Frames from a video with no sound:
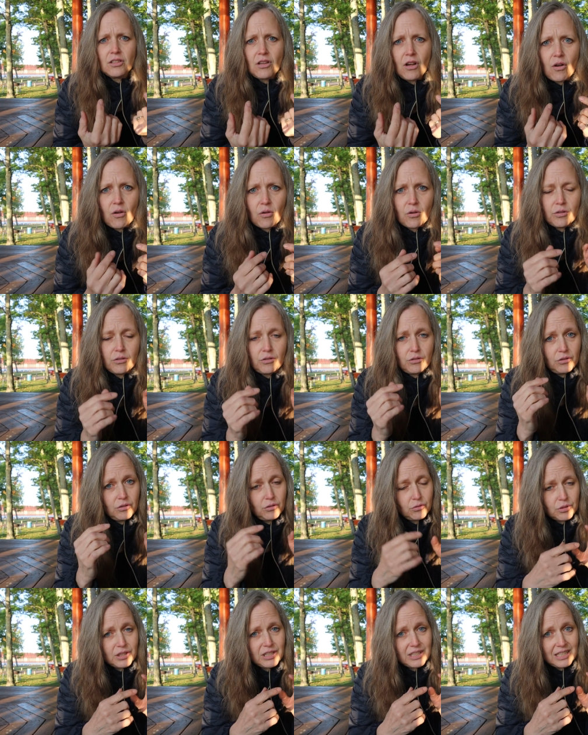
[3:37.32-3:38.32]
So,
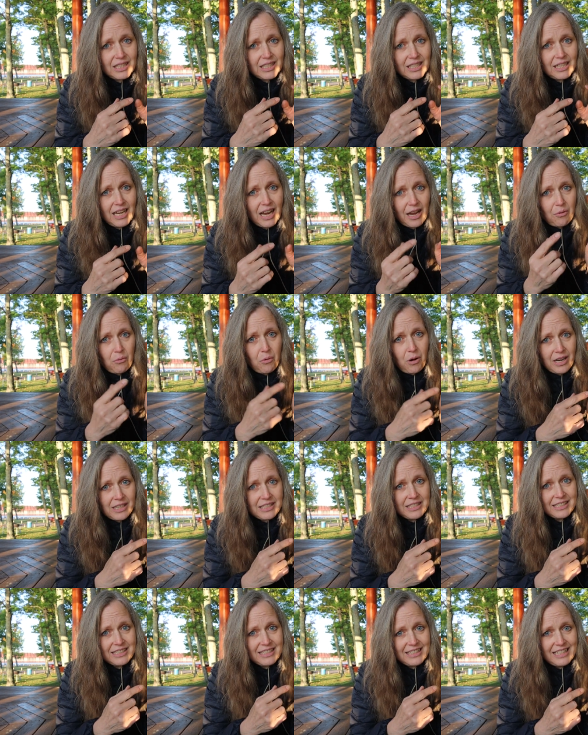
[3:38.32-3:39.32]
you see, I
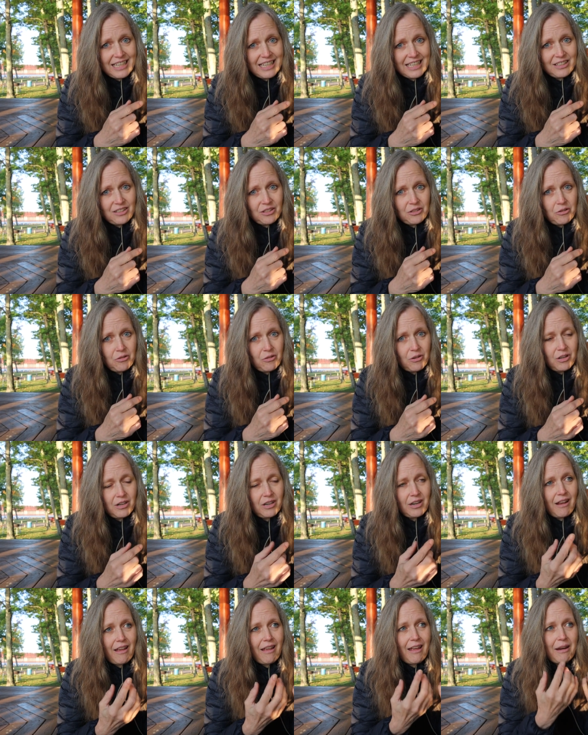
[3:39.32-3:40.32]
walked into that
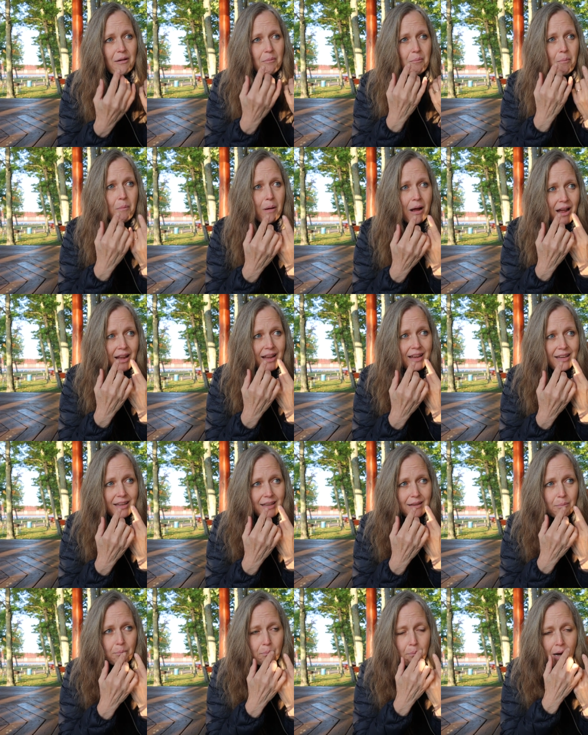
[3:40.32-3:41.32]
door and
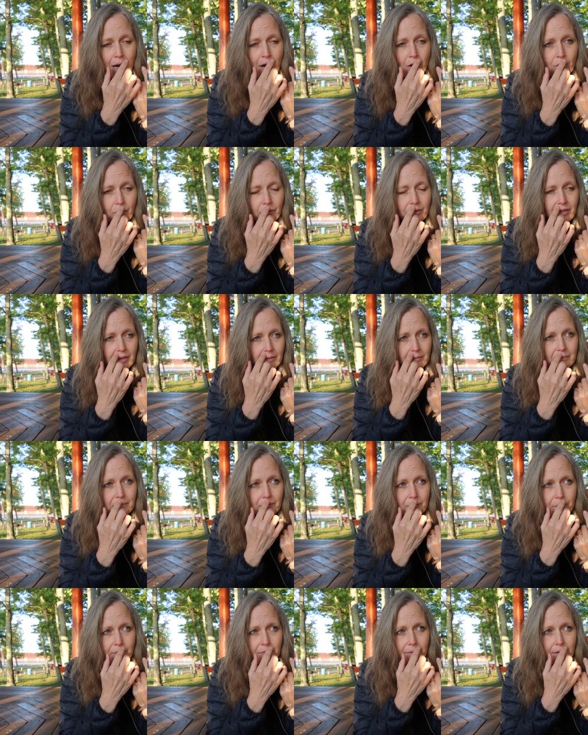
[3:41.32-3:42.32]
my mouth
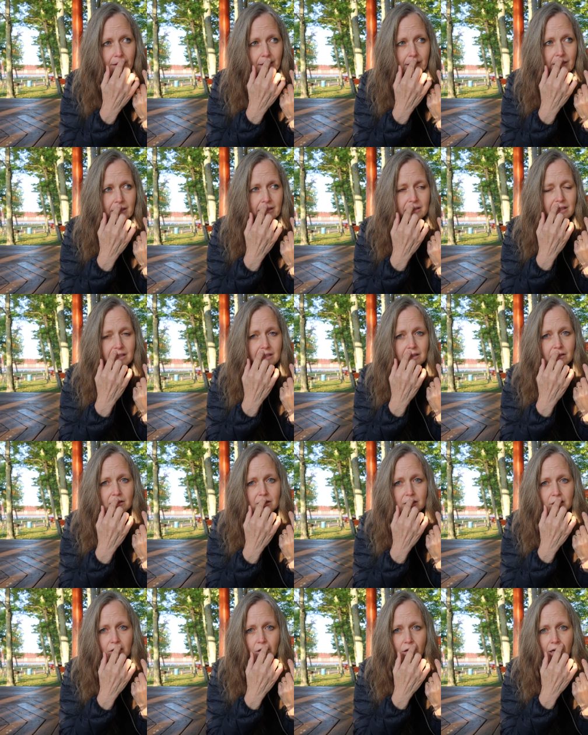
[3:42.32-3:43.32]
is still
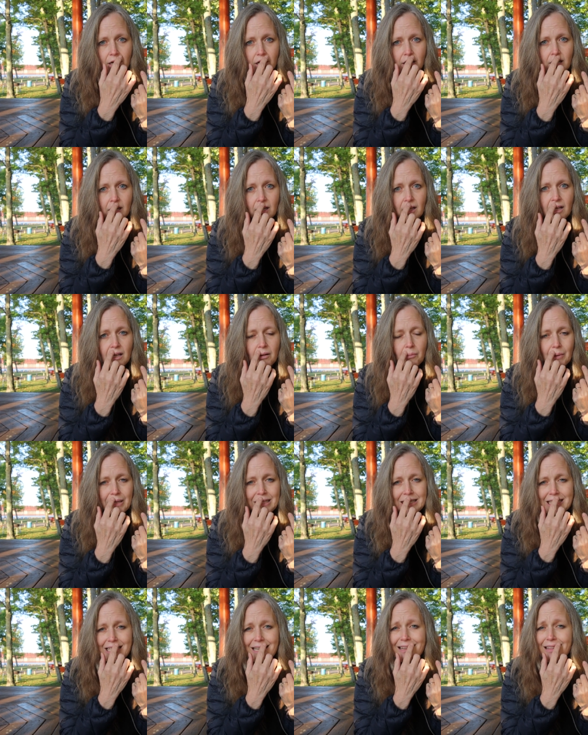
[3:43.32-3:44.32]
sore. My
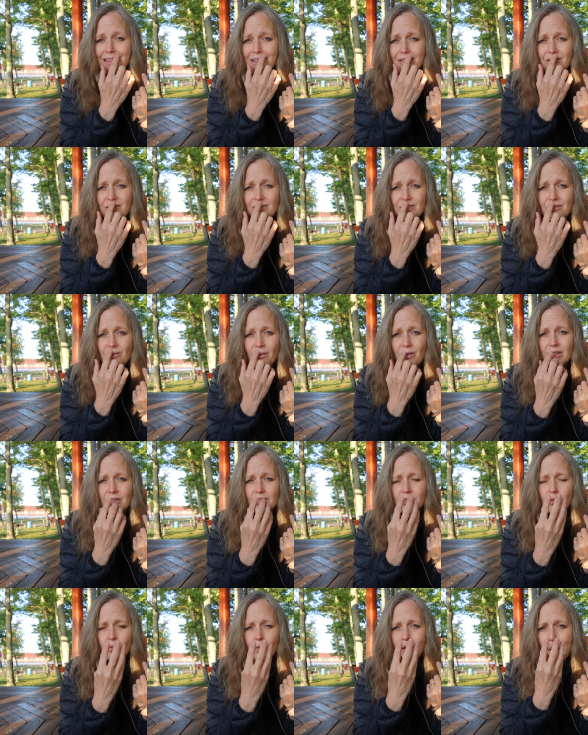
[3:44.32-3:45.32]
teeth are sore,
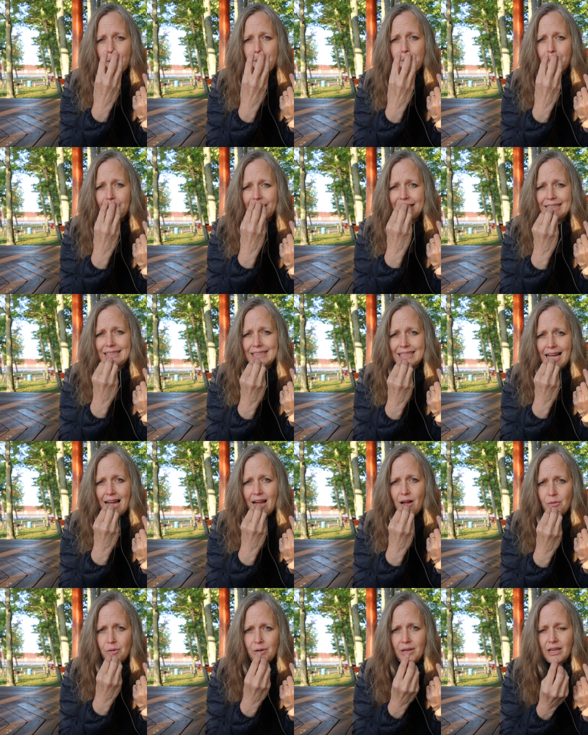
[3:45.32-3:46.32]
so when I bite
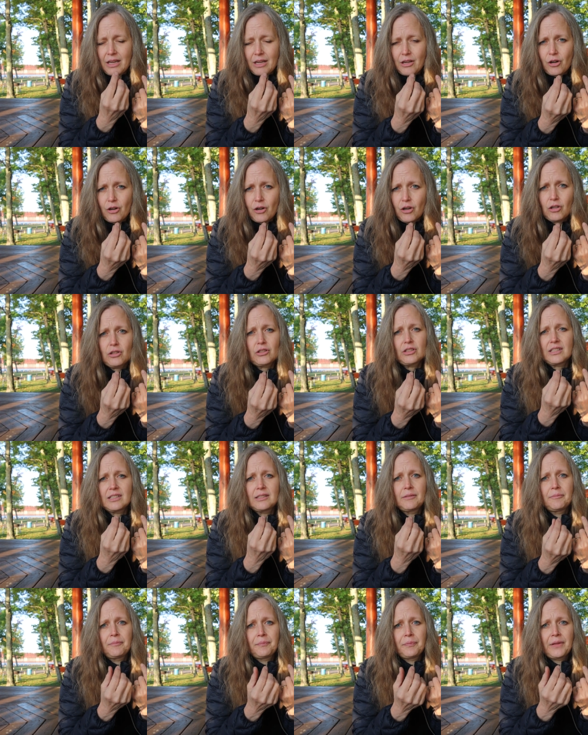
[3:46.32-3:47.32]
down, it
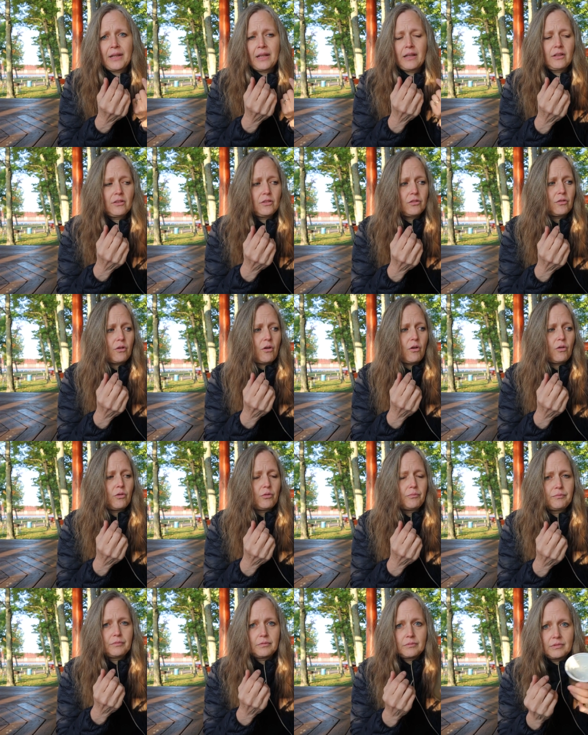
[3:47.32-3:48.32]
hurts.
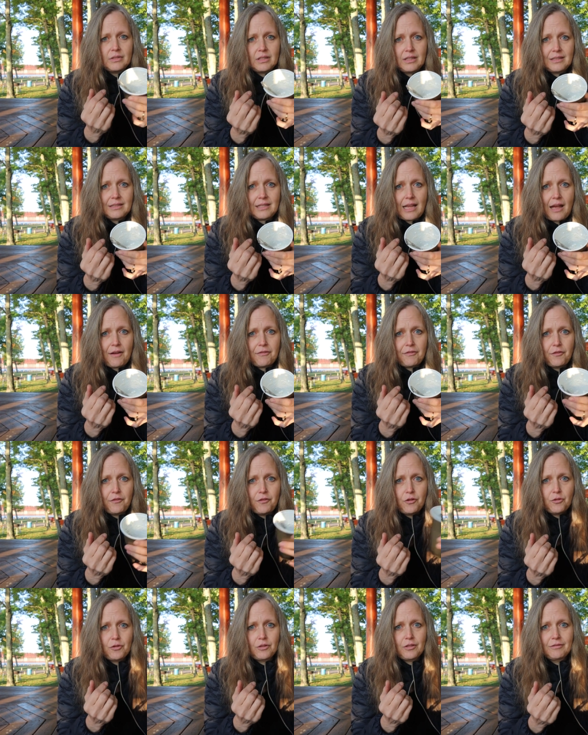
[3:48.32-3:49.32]
So, soft
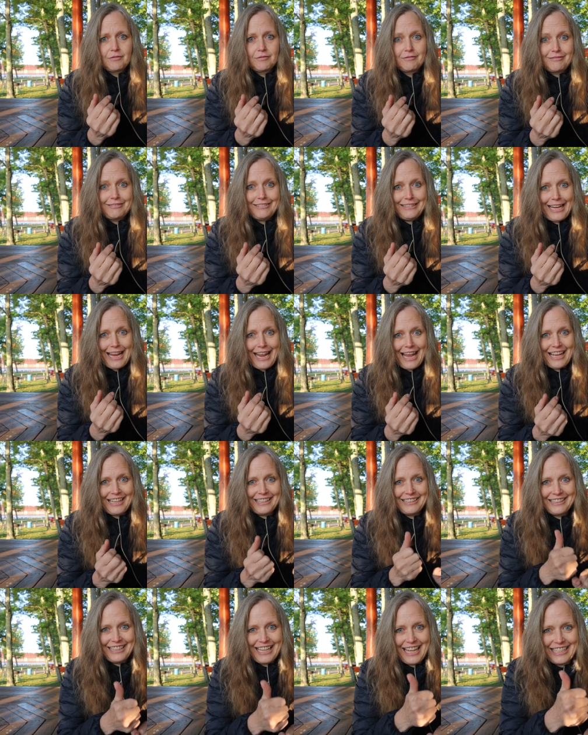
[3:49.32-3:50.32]
food yeah,
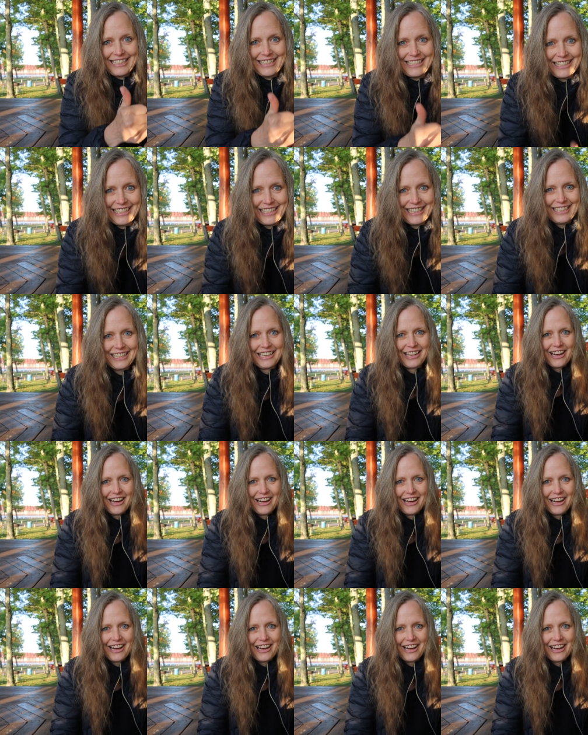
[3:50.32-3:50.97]
that's it.